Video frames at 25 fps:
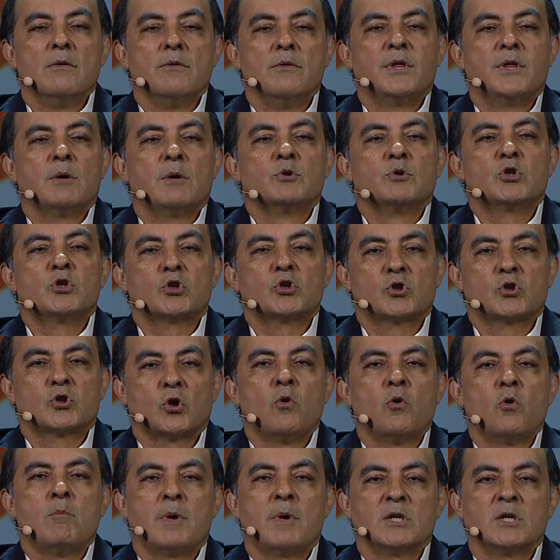There was
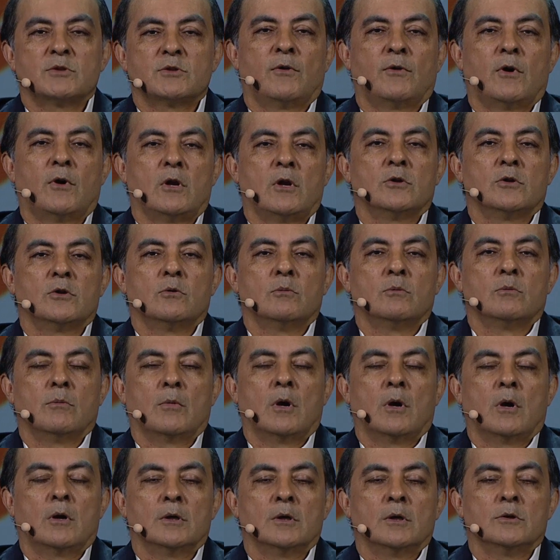so much volume
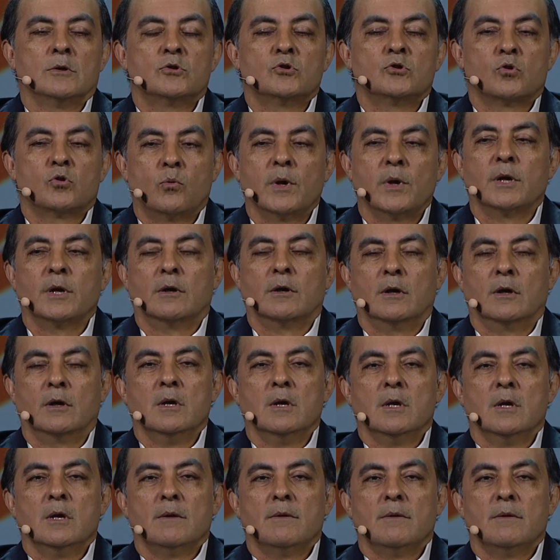on Twitter